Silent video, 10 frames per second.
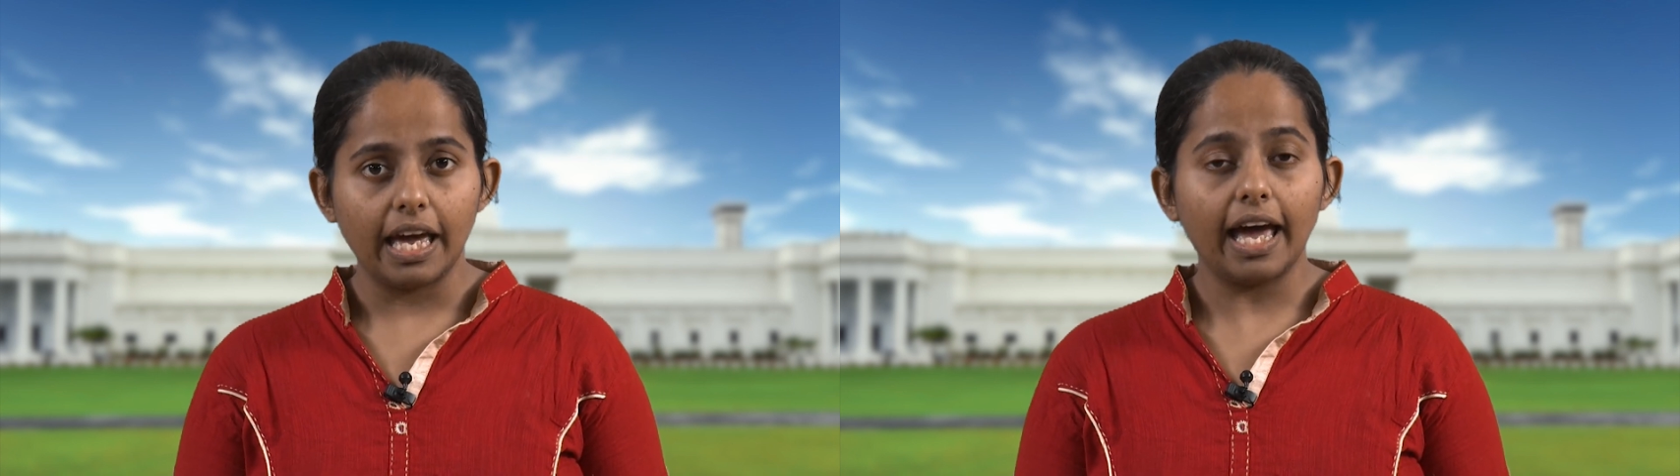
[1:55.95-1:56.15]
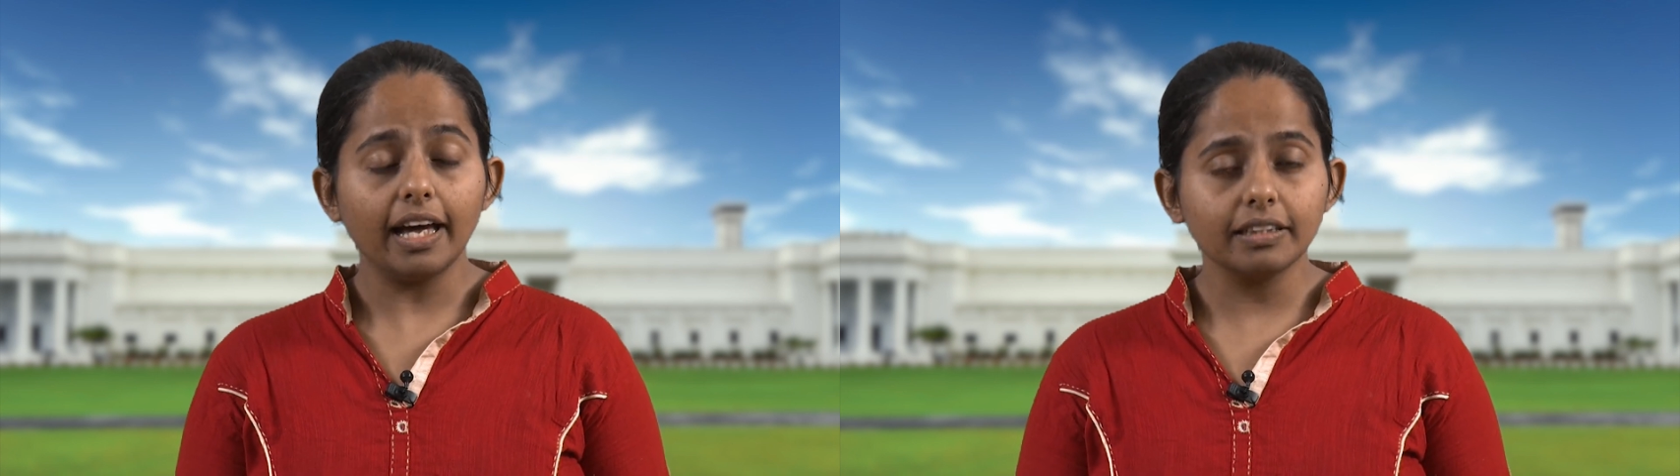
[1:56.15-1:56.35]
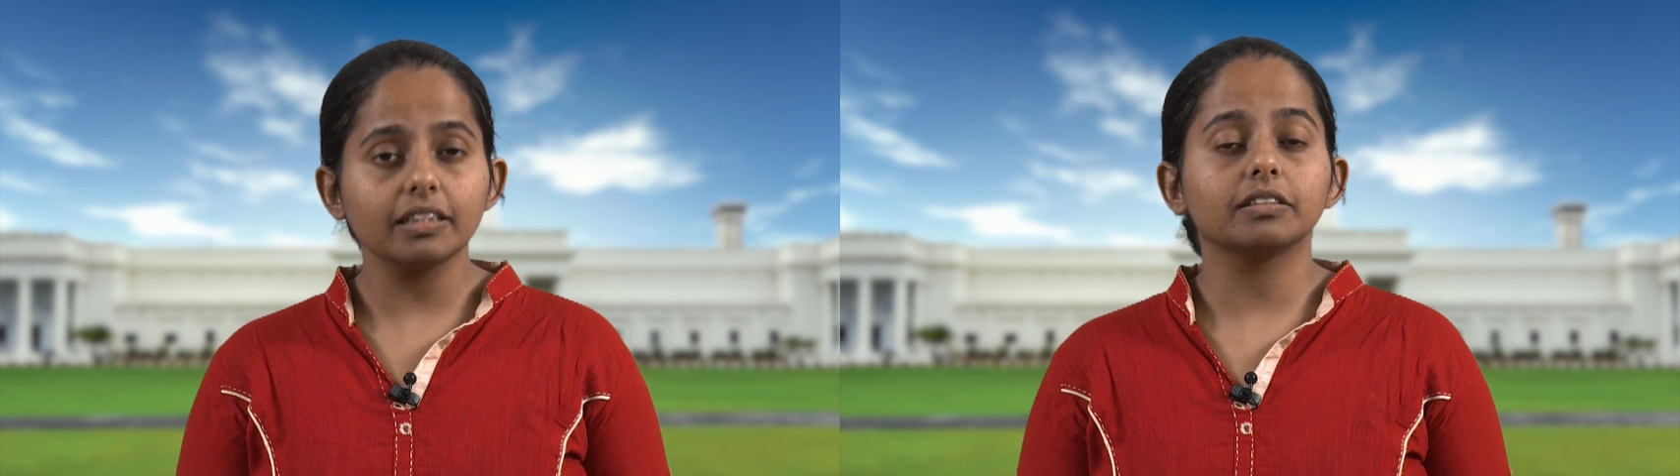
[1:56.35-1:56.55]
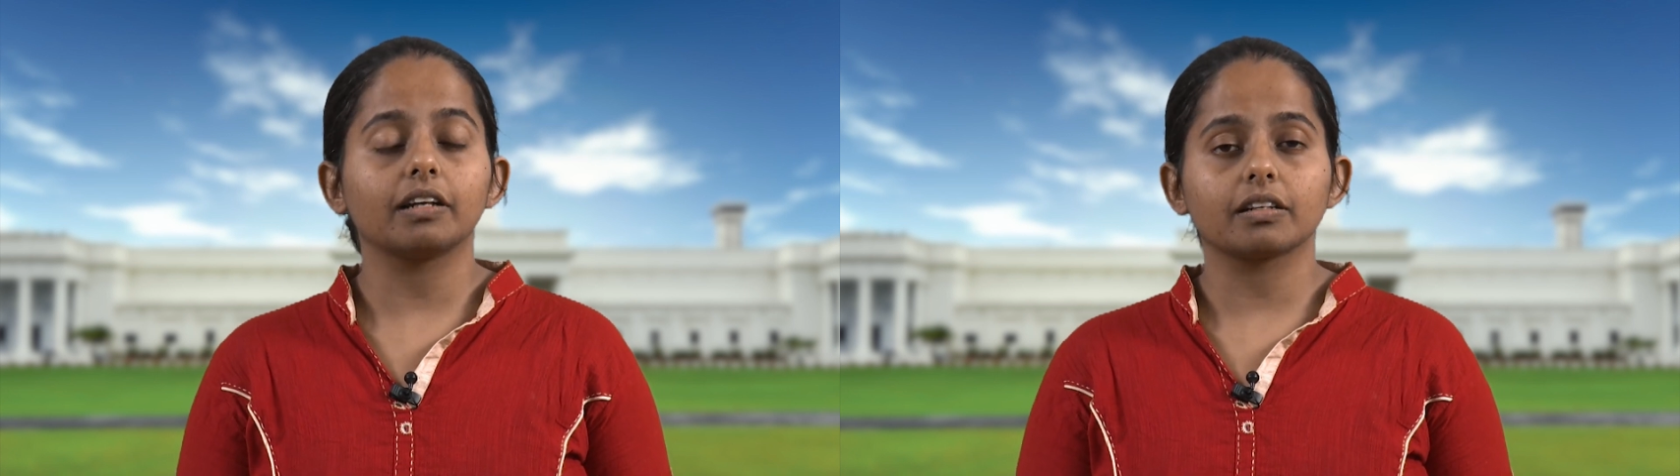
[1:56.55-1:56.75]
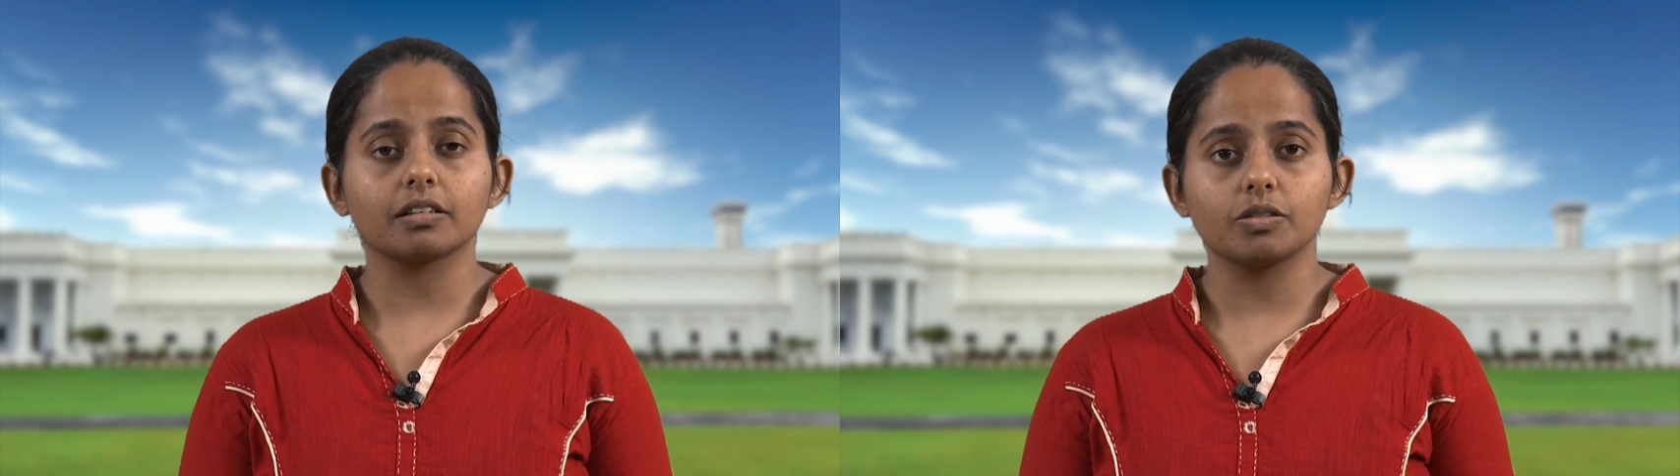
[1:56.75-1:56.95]
and the
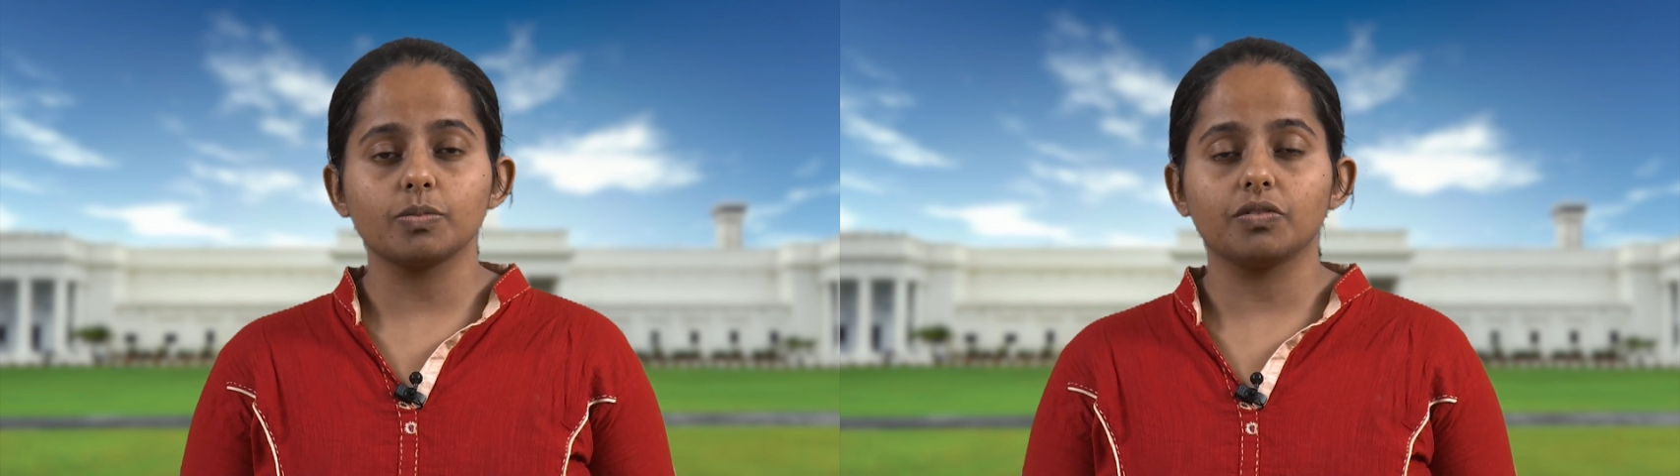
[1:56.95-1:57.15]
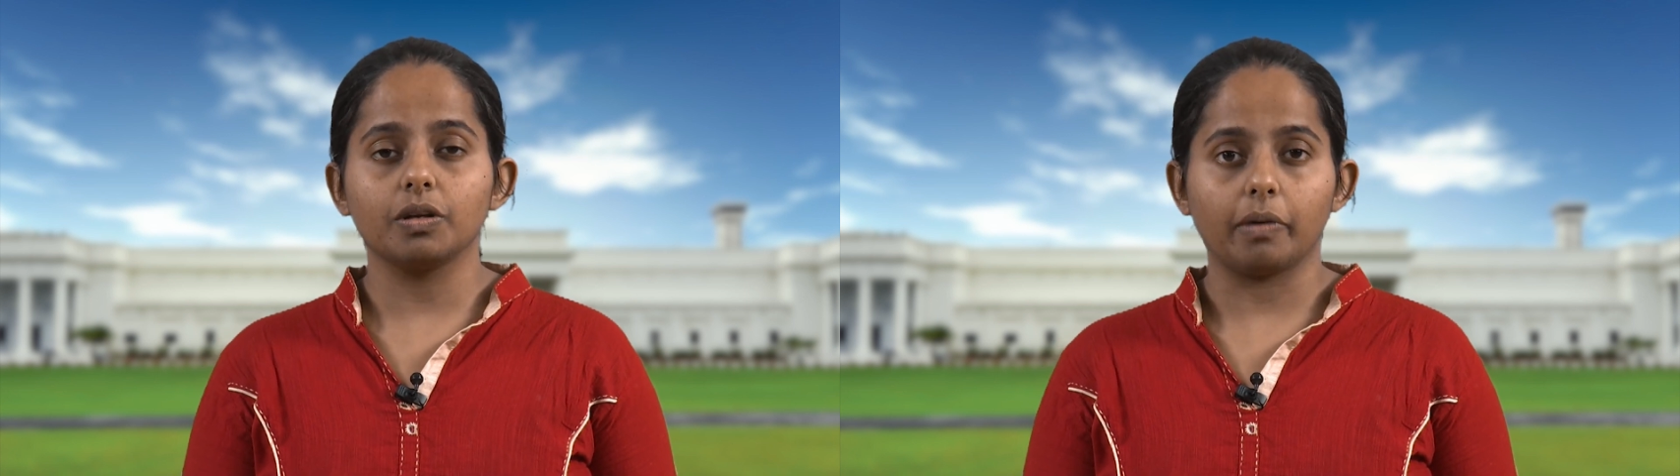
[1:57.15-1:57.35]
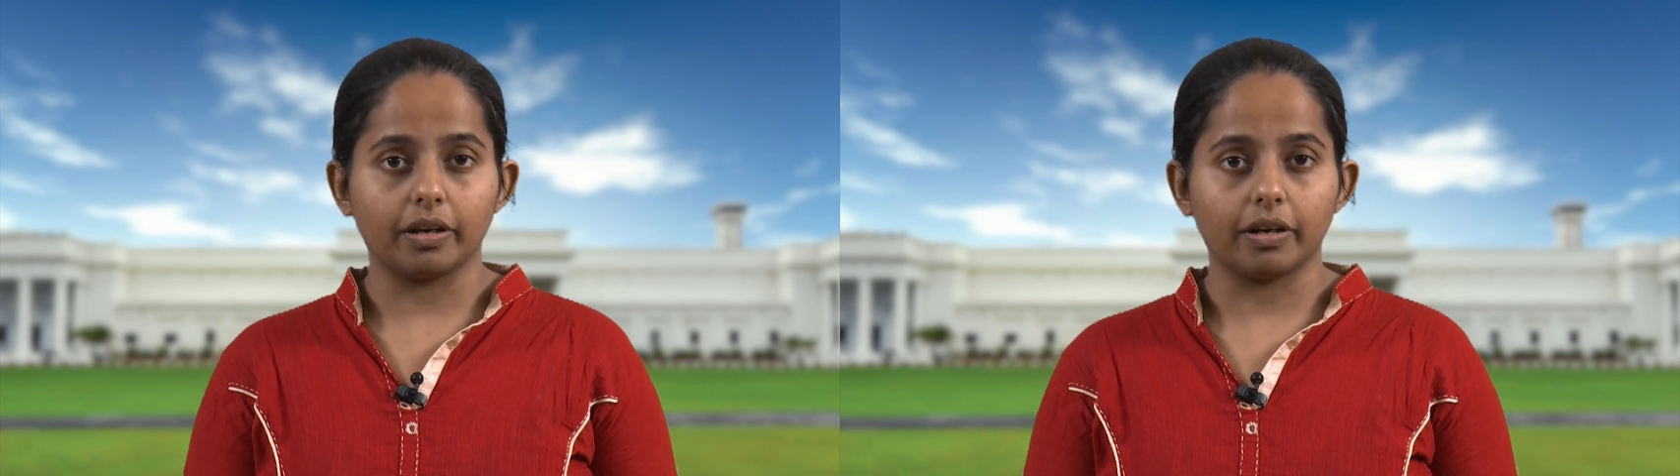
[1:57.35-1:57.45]
interactions between